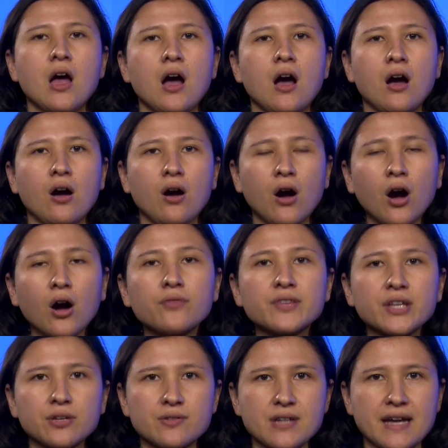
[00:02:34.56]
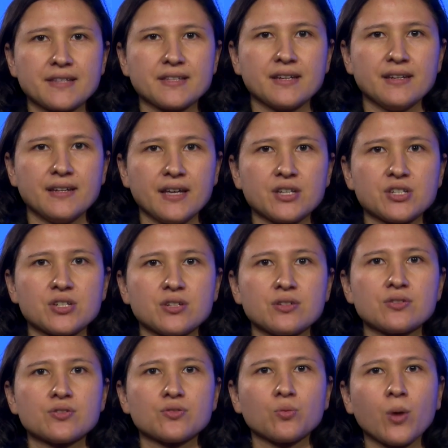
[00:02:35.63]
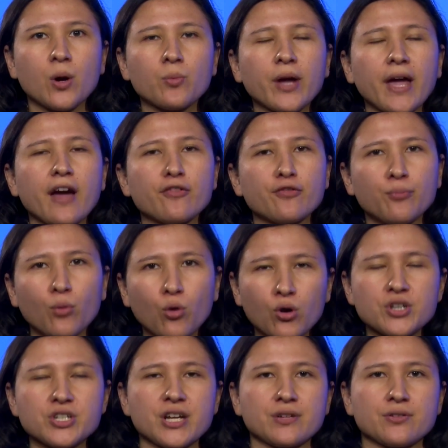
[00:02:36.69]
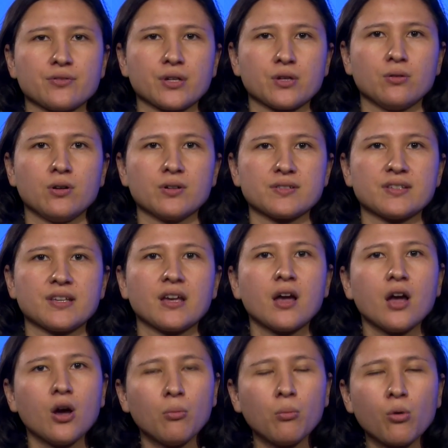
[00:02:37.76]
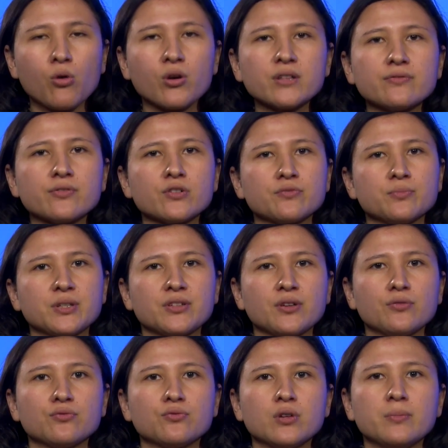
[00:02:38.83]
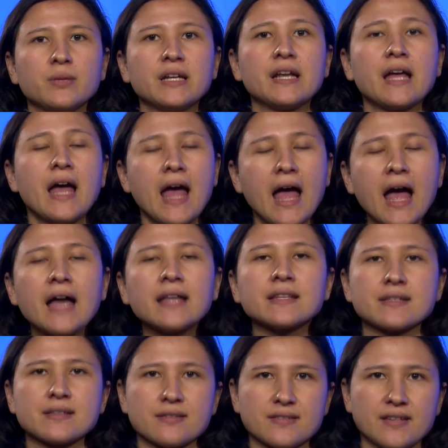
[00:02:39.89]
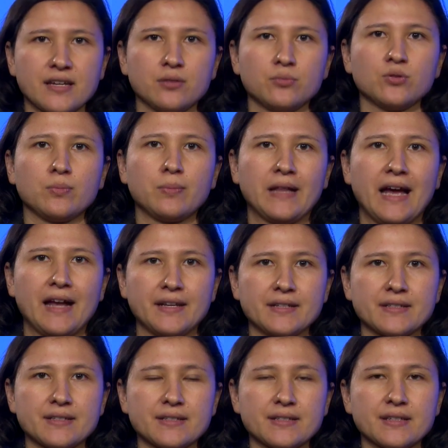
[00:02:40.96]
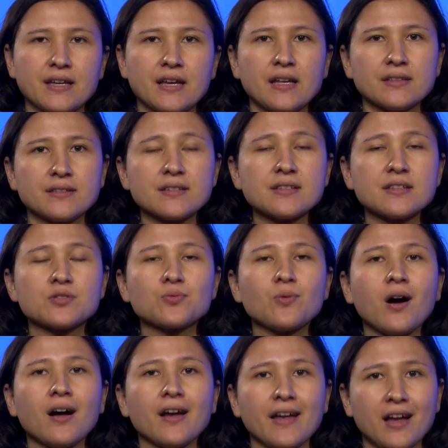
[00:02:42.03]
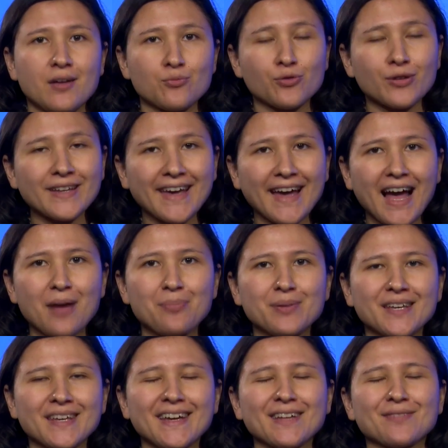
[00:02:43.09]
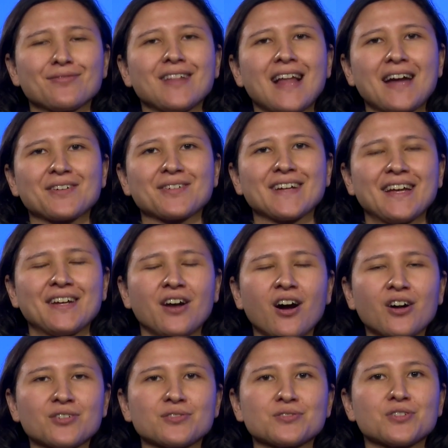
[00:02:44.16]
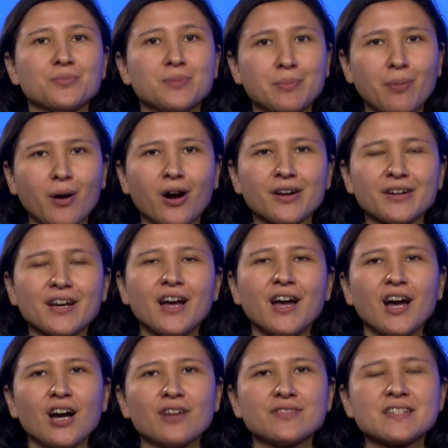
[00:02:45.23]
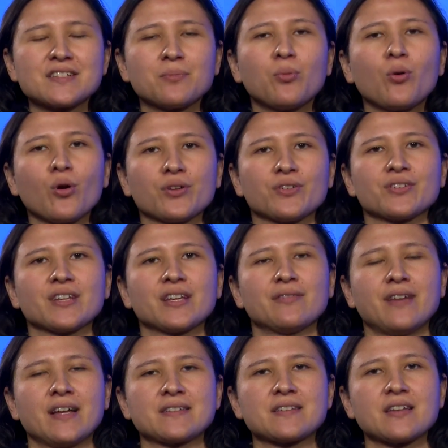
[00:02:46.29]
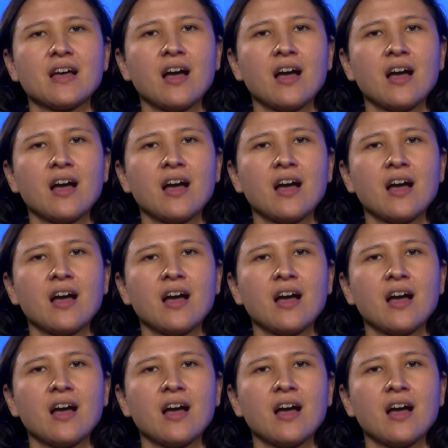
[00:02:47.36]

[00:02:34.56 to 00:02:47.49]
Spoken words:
of the United Nations, where we have more gender equality, more involvement of women, and a sustainable planet. This is why I'm really happy and flattered and honored to be part of this important event